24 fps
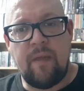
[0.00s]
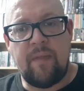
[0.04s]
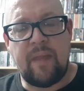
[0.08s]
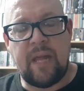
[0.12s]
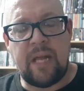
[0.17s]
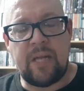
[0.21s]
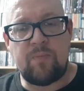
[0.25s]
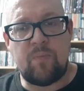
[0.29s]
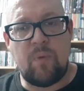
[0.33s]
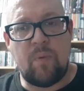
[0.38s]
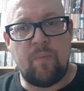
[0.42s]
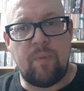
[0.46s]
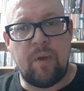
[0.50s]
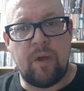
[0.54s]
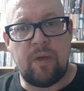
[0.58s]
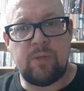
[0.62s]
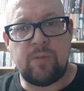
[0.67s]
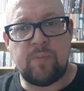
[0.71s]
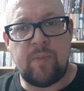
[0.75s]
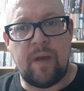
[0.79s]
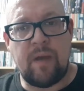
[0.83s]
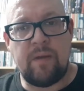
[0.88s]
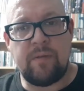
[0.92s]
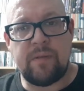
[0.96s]
That's been
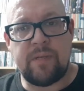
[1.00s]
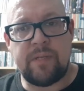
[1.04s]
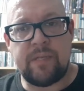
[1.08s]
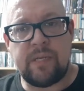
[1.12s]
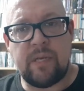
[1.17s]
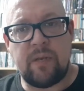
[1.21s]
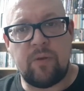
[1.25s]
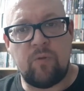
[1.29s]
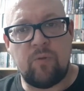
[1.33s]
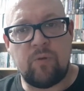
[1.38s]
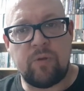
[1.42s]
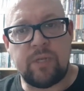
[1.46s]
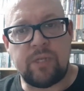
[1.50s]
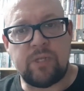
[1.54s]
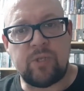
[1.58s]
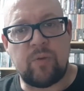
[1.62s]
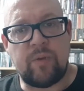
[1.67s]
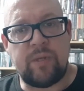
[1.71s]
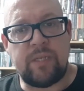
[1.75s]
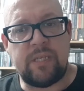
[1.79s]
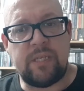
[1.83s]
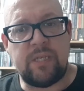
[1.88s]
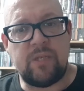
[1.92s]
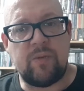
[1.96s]
postponed until August
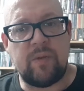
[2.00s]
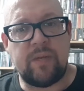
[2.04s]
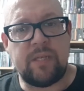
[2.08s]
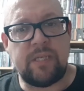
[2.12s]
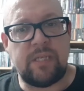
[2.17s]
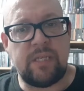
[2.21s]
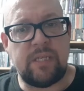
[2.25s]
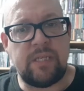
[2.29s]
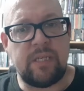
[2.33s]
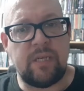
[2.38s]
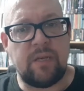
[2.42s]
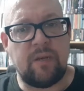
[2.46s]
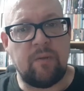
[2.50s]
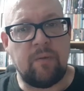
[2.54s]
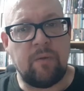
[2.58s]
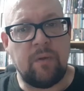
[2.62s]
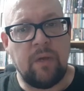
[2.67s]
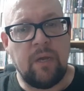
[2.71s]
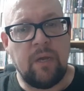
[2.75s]
2022.